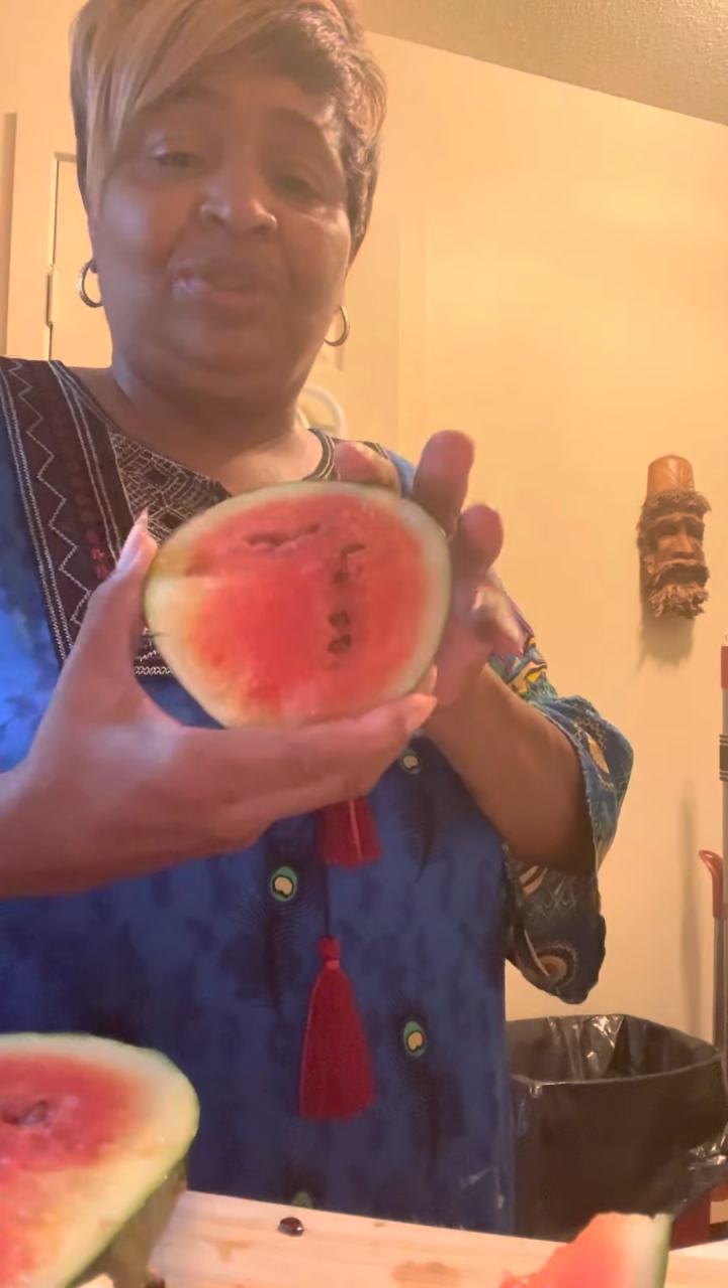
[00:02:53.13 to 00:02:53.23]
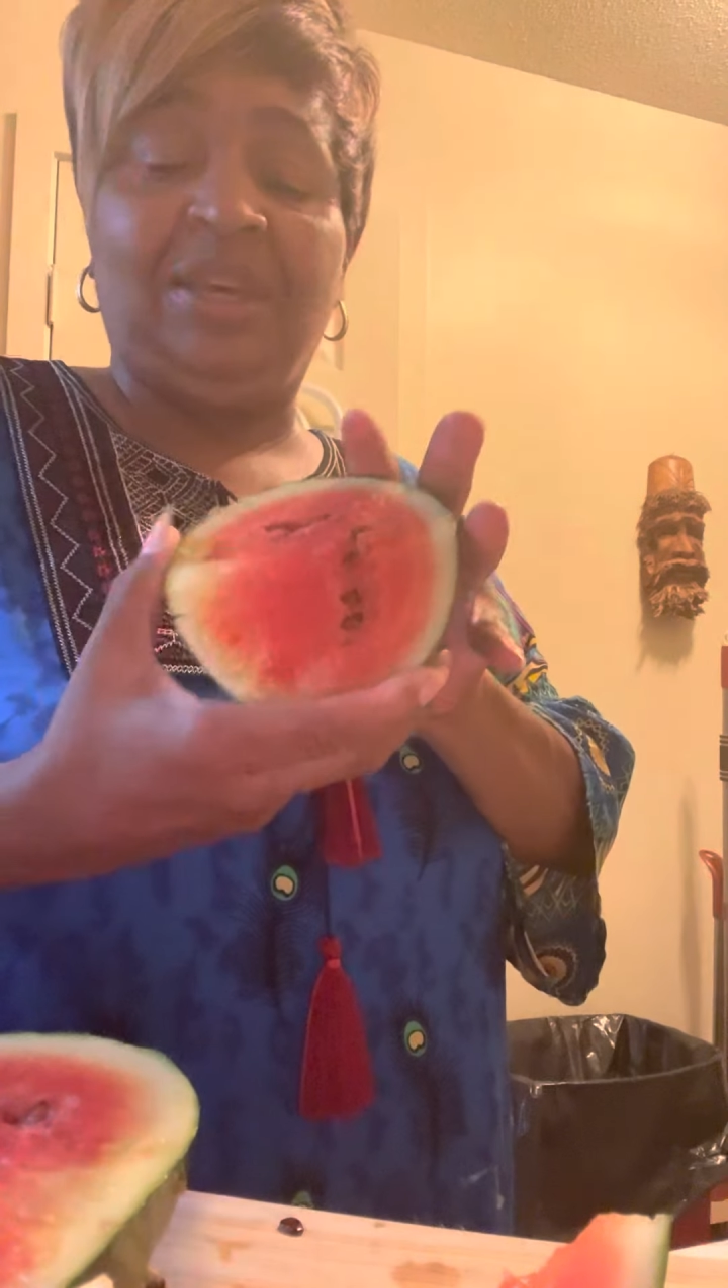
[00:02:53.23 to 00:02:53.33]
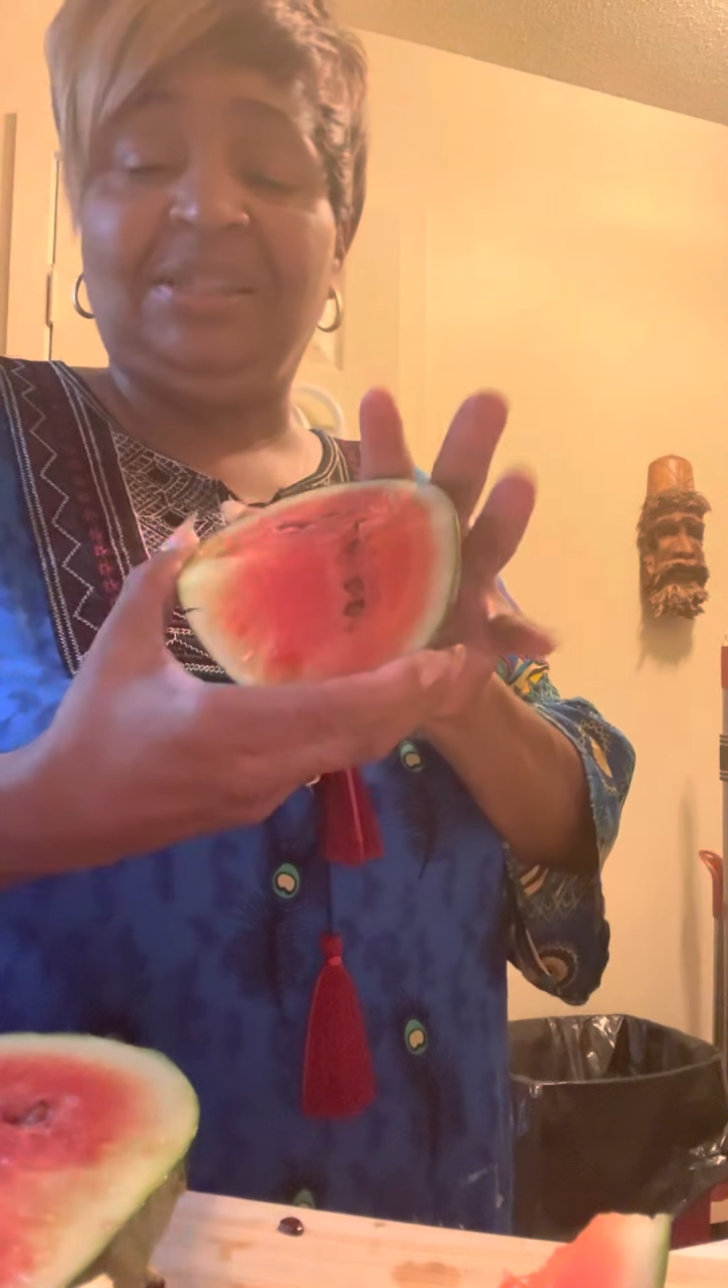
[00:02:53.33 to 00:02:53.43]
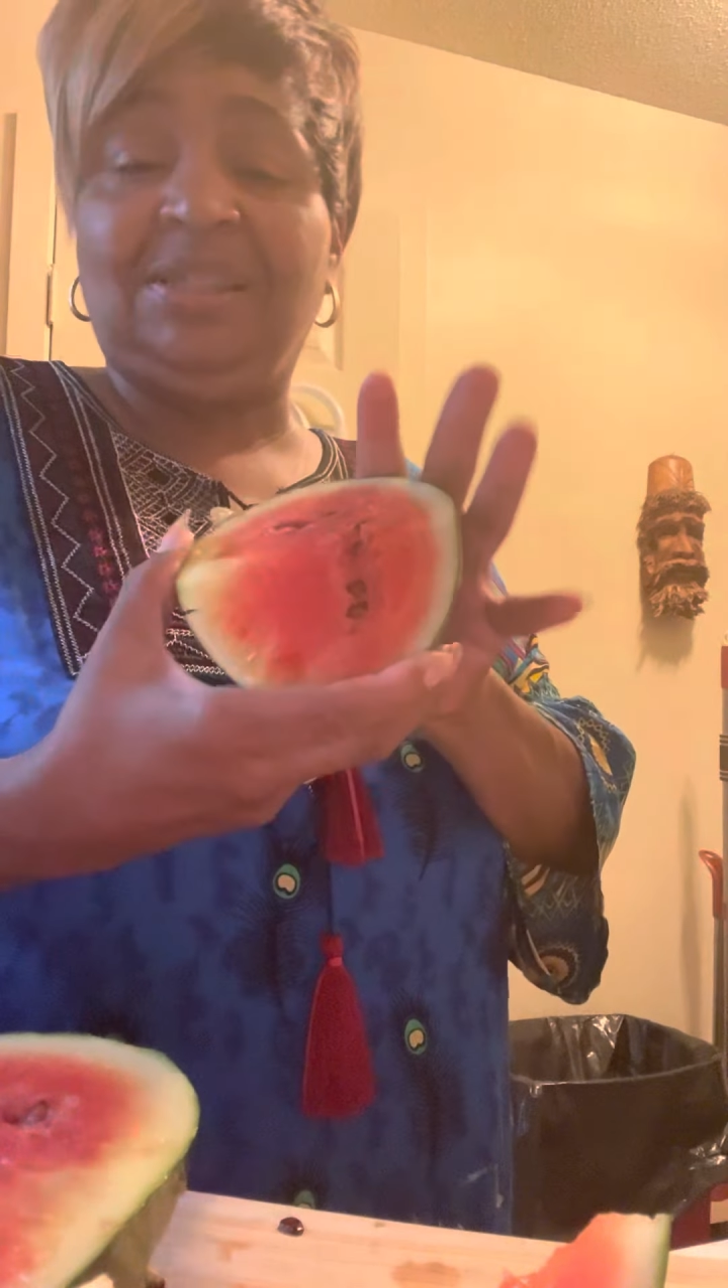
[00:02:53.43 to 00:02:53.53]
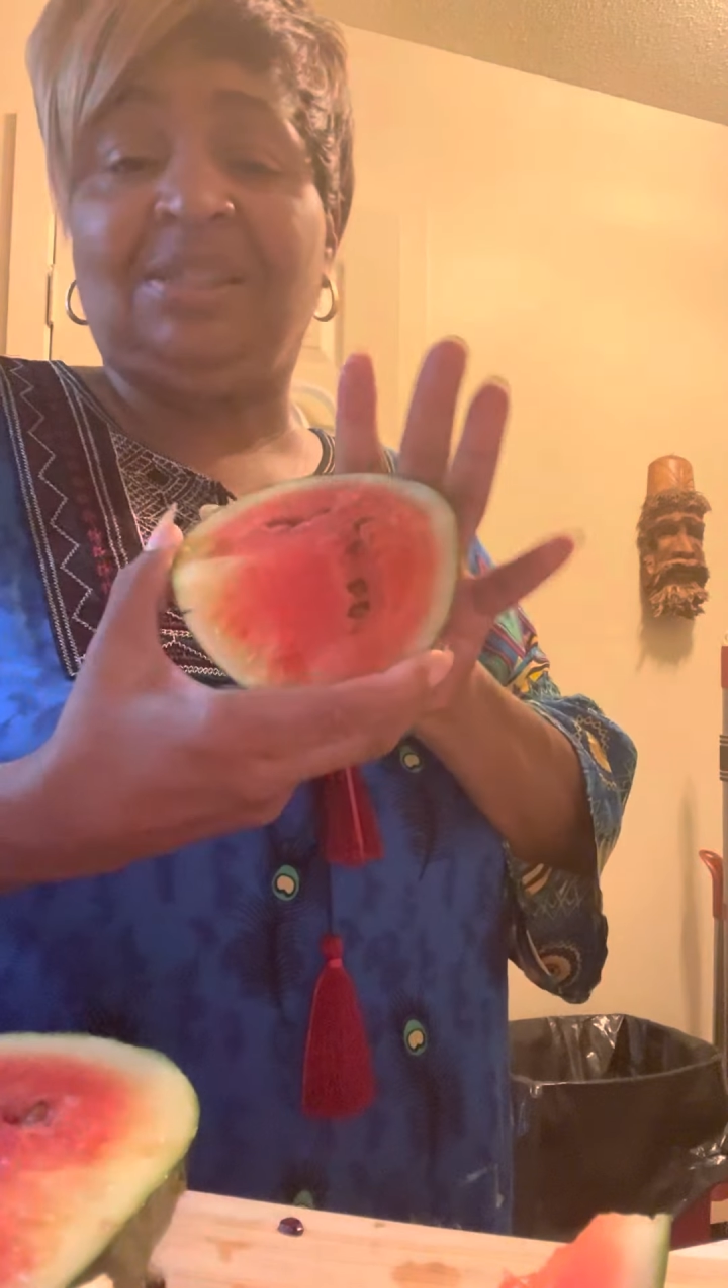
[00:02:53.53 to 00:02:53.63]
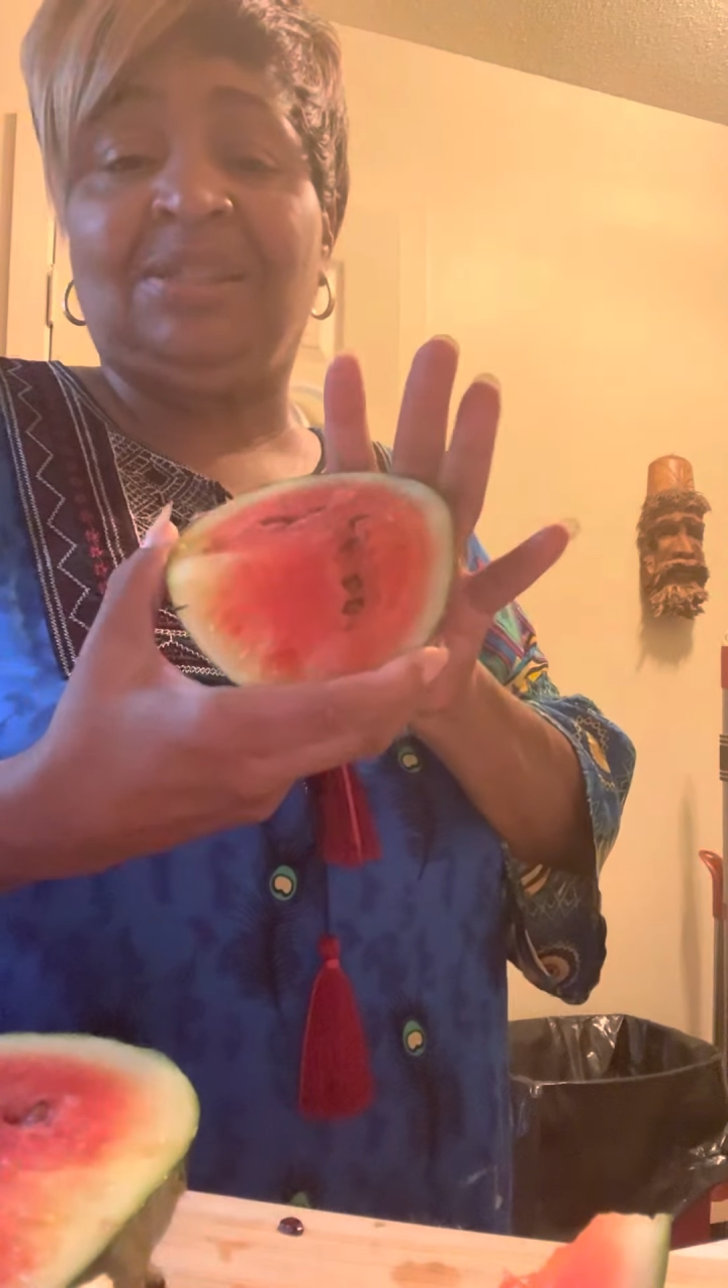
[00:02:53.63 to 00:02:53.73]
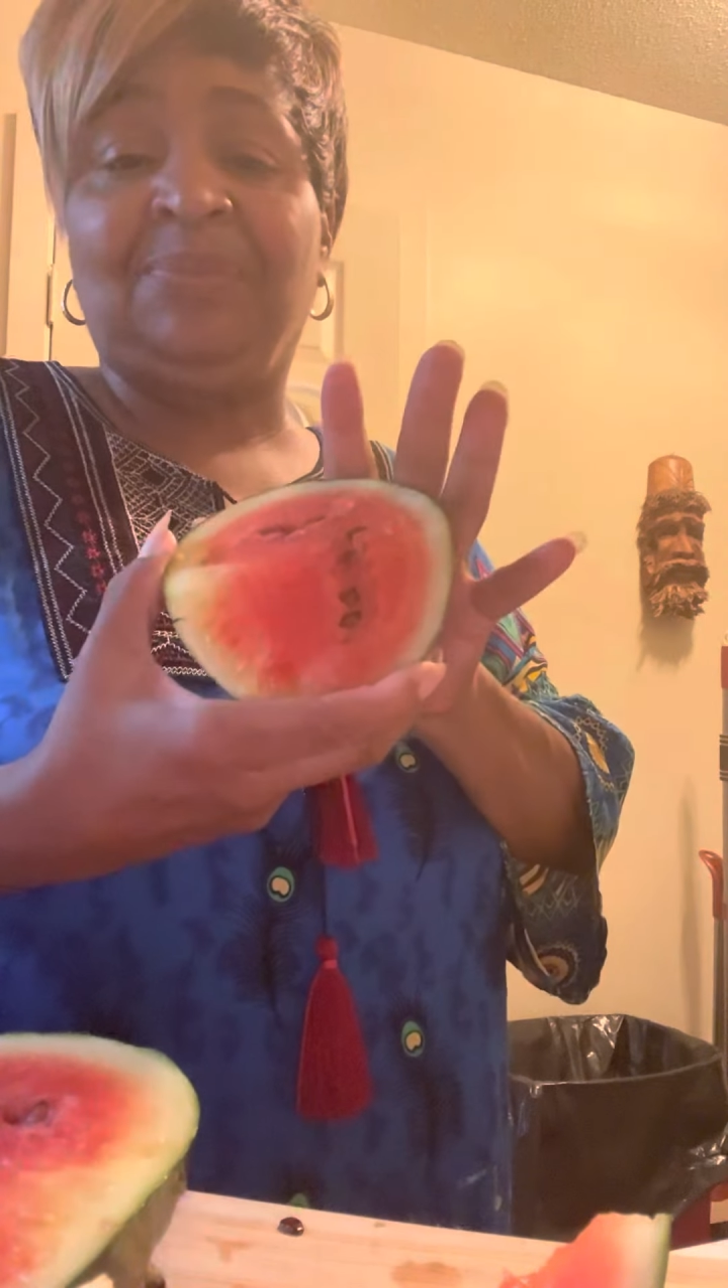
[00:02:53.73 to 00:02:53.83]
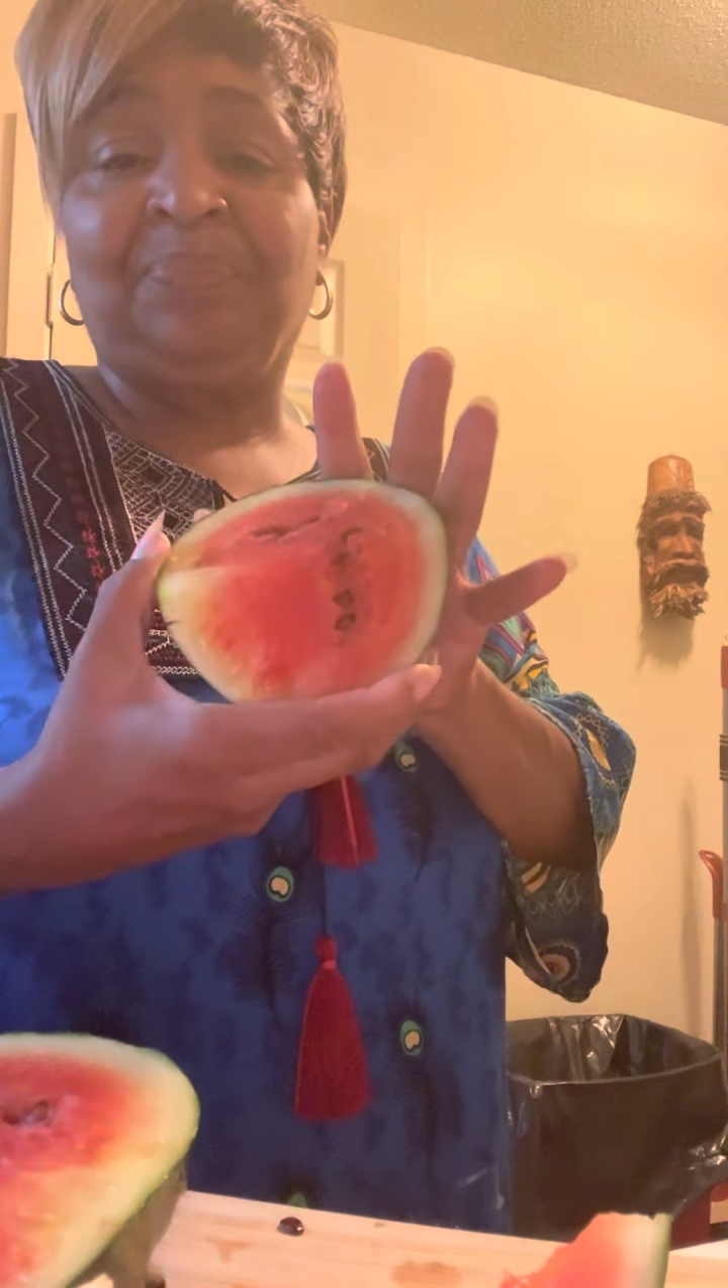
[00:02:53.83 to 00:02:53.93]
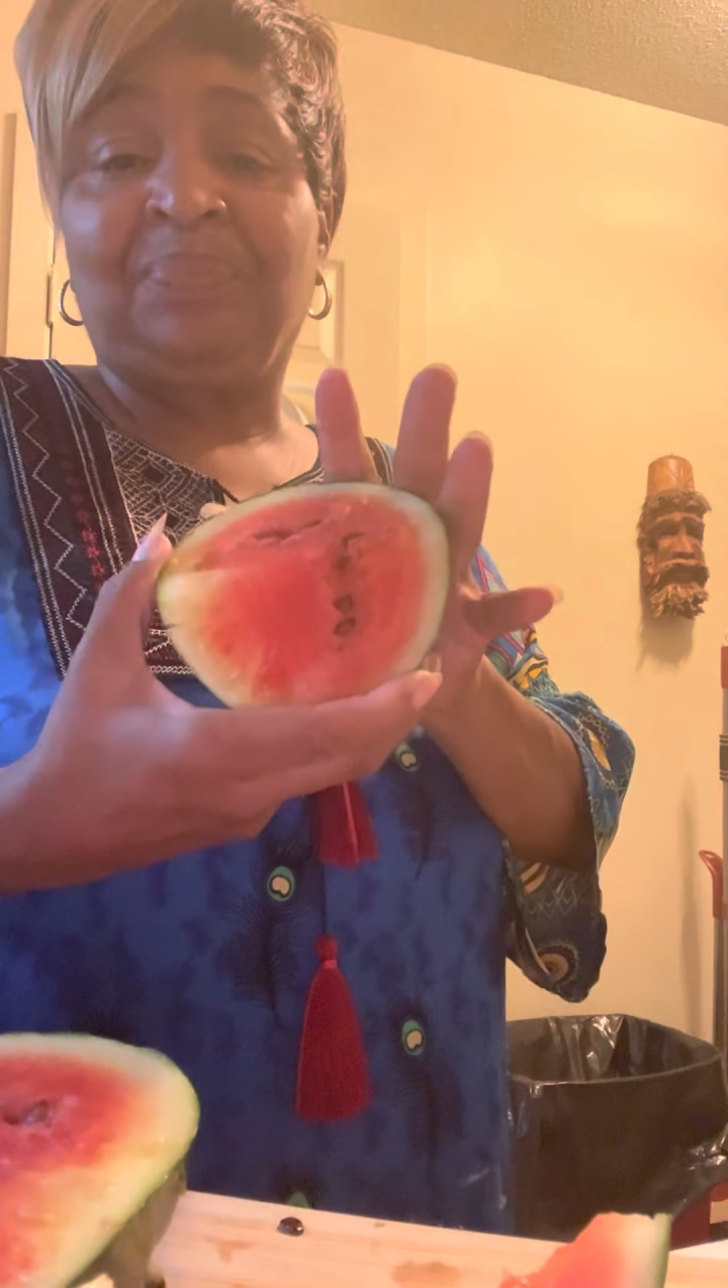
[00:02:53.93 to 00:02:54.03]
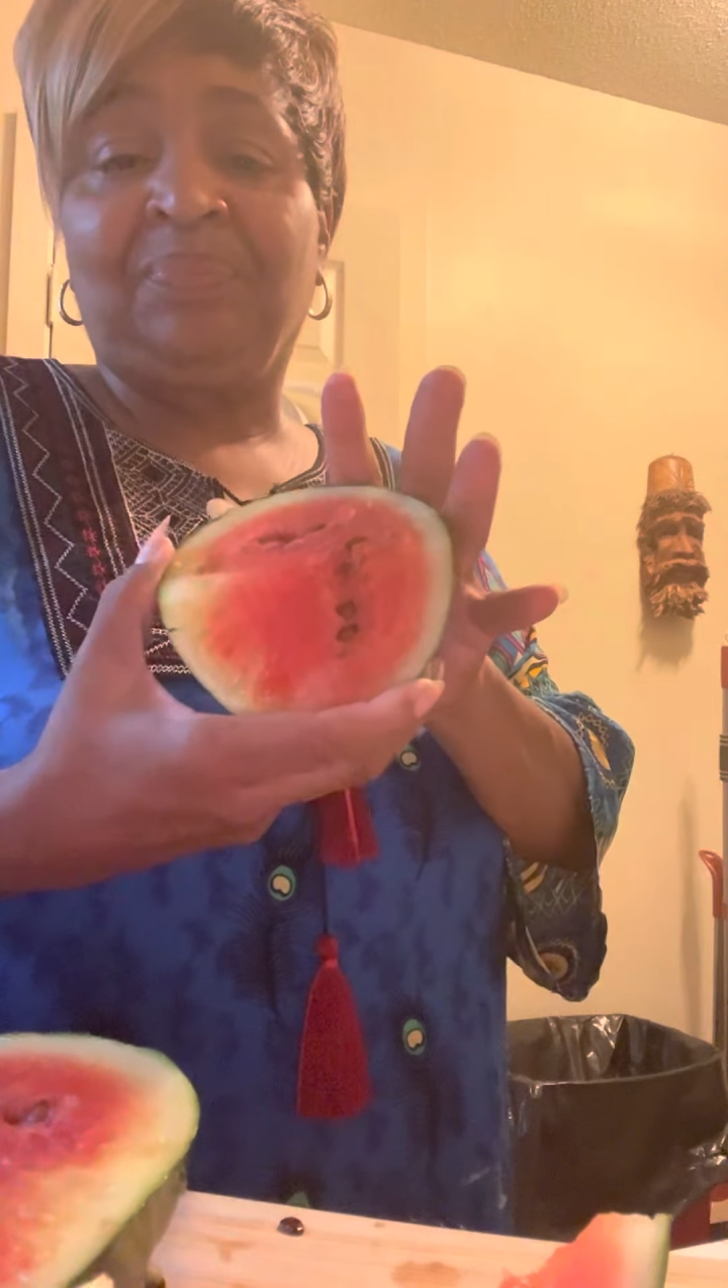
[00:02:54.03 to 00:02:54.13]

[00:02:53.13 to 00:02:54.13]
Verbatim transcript: this